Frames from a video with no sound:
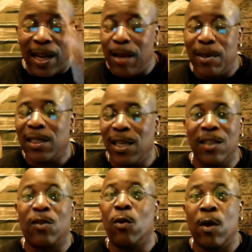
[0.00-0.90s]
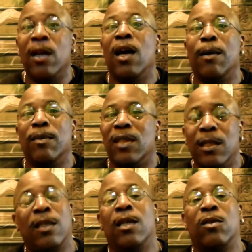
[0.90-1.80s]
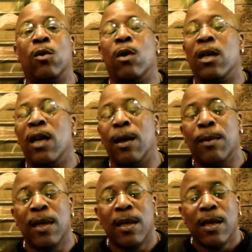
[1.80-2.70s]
damn, this kid's growing up. This kid's growing up.